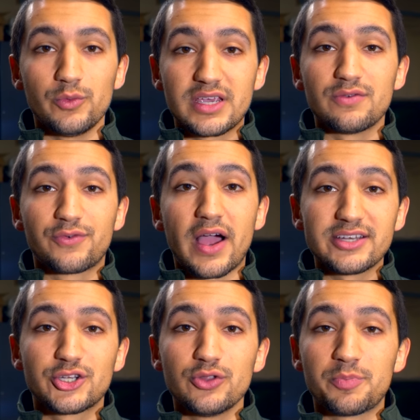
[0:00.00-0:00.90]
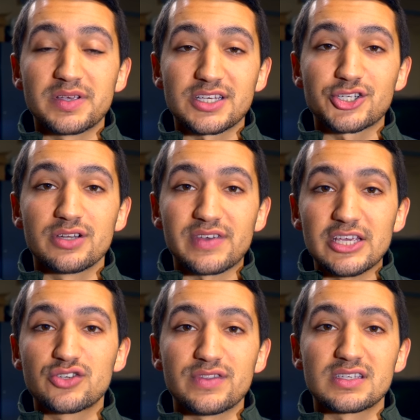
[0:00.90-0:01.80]
We can fine tune the position of
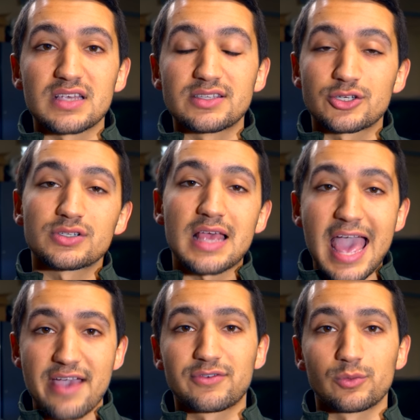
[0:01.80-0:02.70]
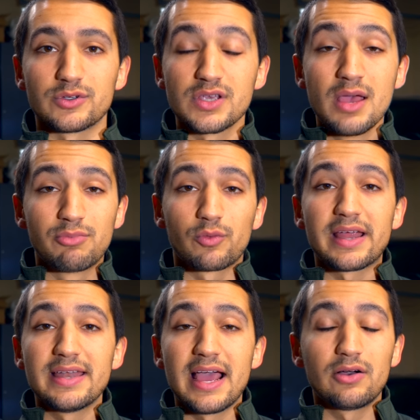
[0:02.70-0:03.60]
each of these sensors afterwards, but
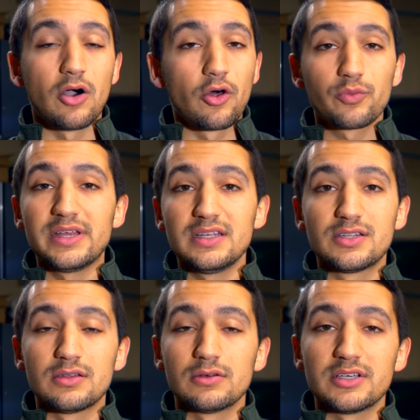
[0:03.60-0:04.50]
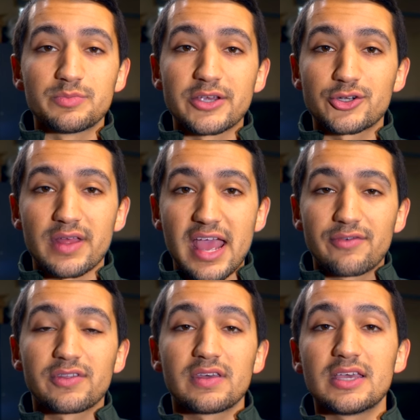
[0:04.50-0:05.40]
right now, all that we need to do is make sure that
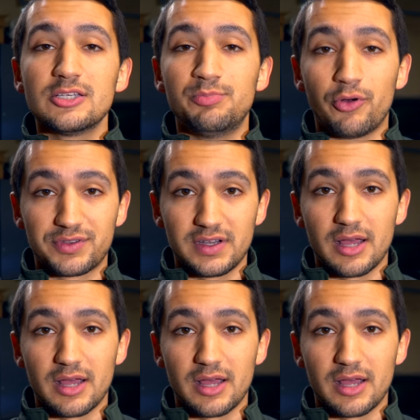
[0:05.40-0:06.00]
everything is bolted